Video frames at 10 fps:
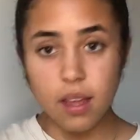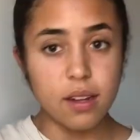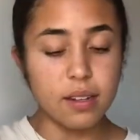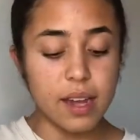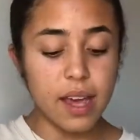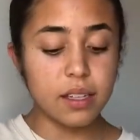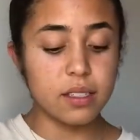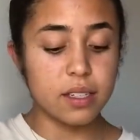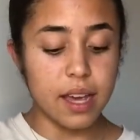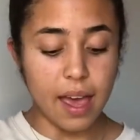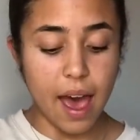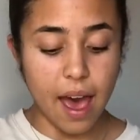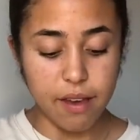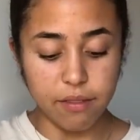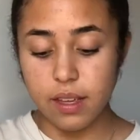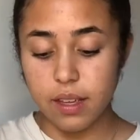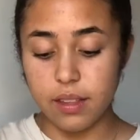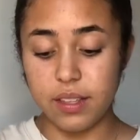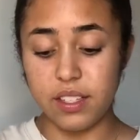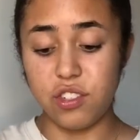Next I have
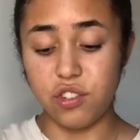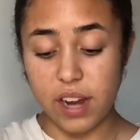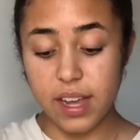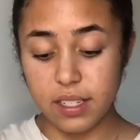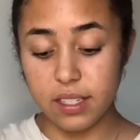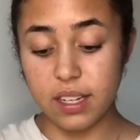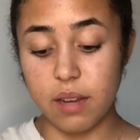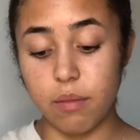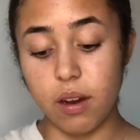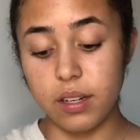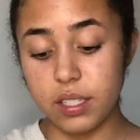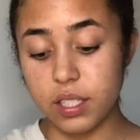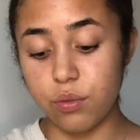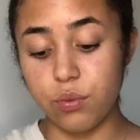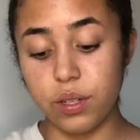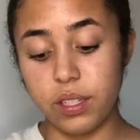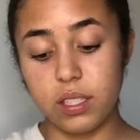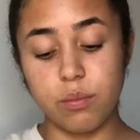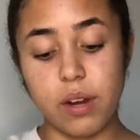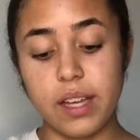this dress that I'm honestly really
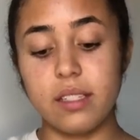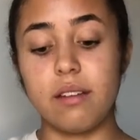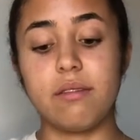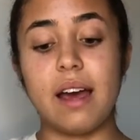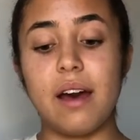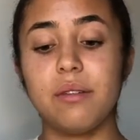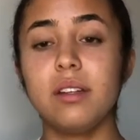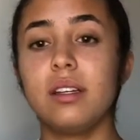surprised I found.